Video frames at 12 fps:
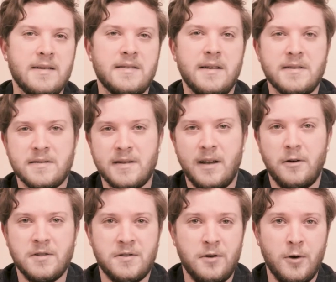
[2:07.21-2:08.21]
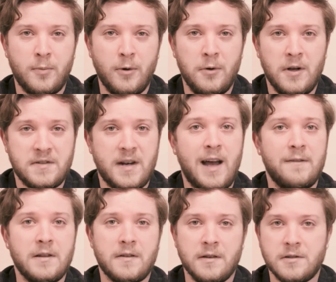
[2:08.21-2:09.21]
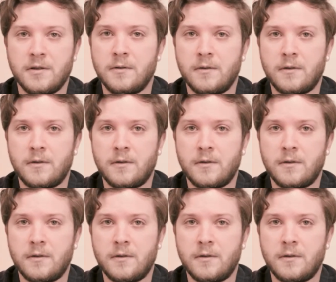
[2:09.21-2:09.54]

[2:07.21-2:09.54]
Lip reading: That's not to say Artstudio Pro doesn't have its issues.